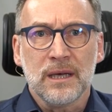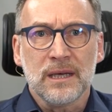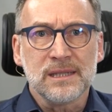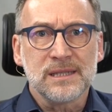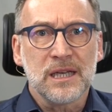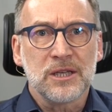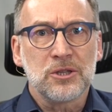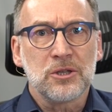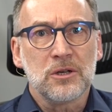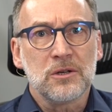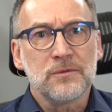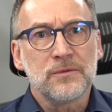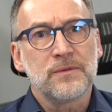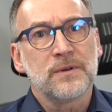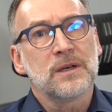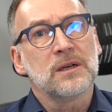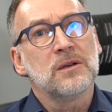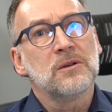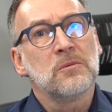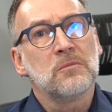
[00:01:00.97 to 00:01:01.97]
is that of
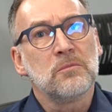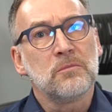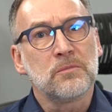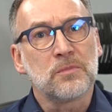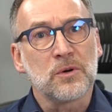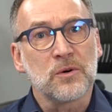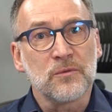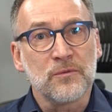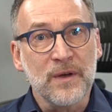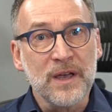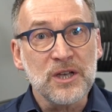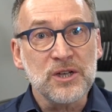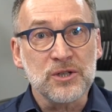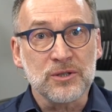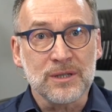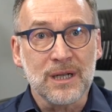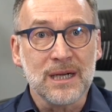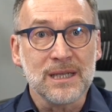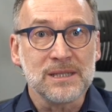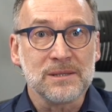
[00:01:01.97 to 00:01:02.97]

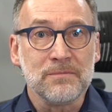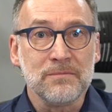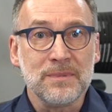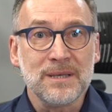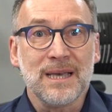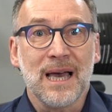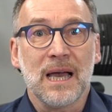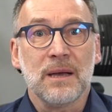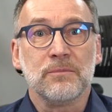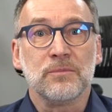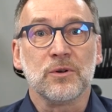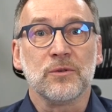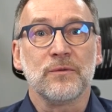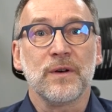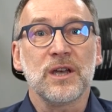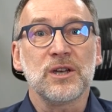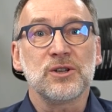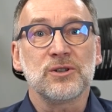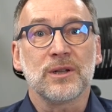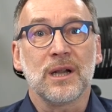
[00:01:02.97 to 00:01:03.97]
professionals, BI
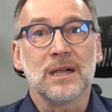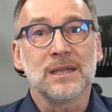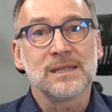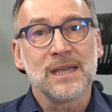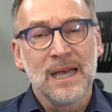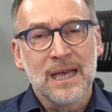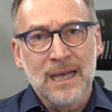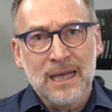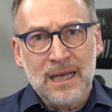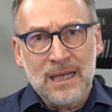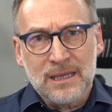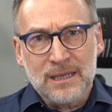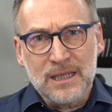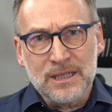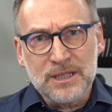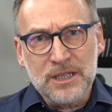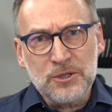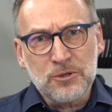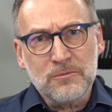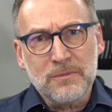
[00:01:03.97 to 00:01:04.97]
professionals,
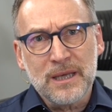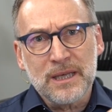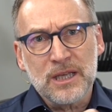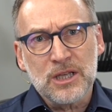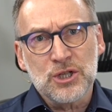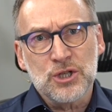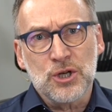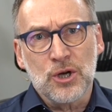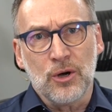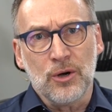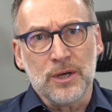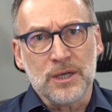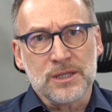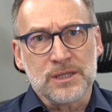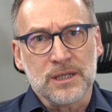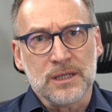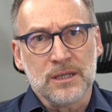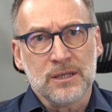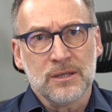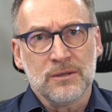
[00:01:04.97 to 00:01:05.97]
that need to make a
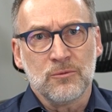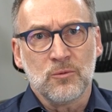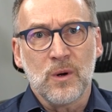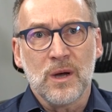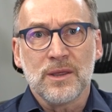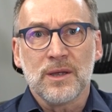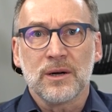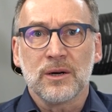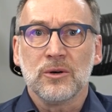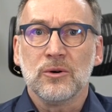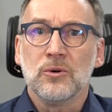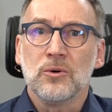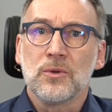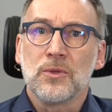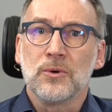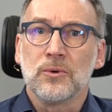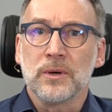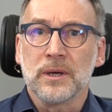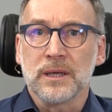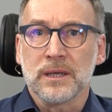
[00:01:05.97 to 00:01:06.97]
choice whether
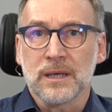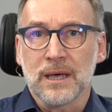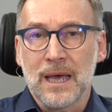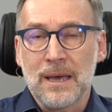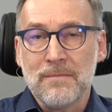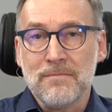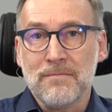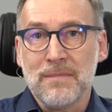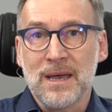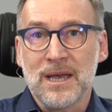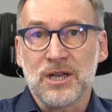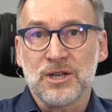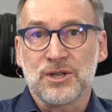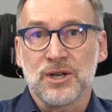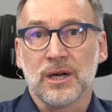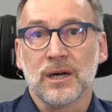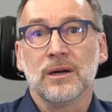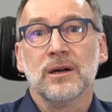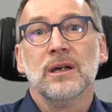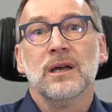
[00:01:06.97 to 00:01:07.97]
authoring a
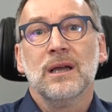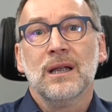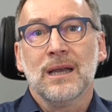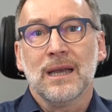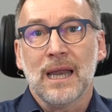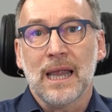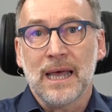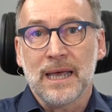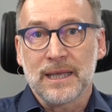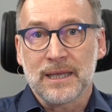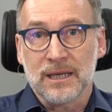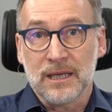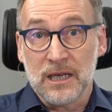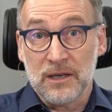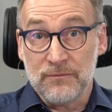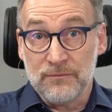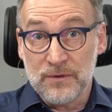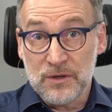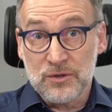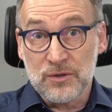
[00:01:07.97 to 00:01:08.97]
measure like
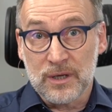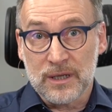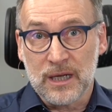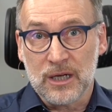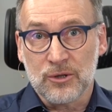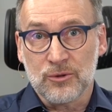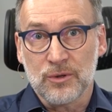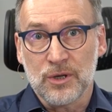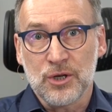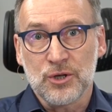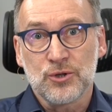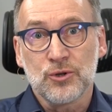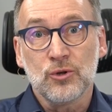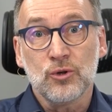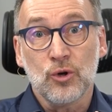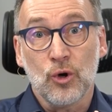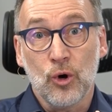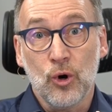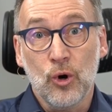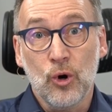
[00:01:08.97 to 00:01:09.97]
a visual
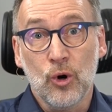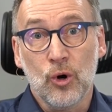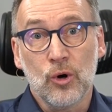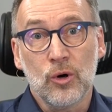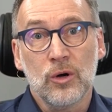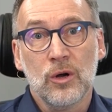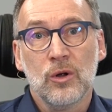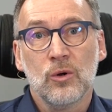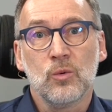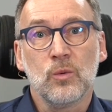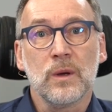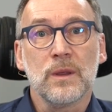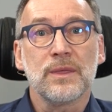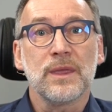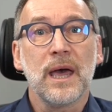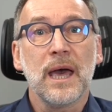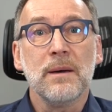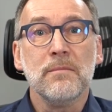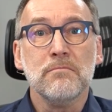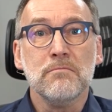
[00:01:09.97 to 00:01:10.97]
calculation or
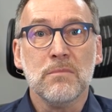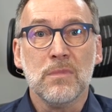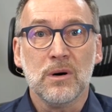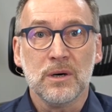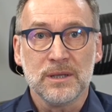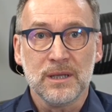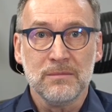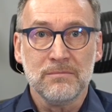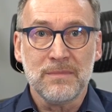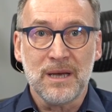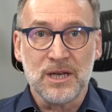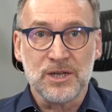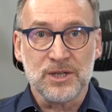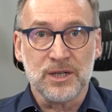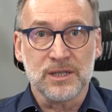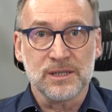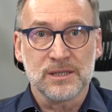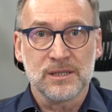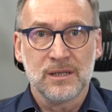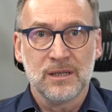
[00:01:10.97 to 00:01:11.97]
with a model
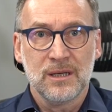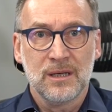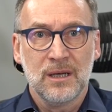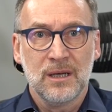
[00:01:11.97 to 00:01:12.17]
measures.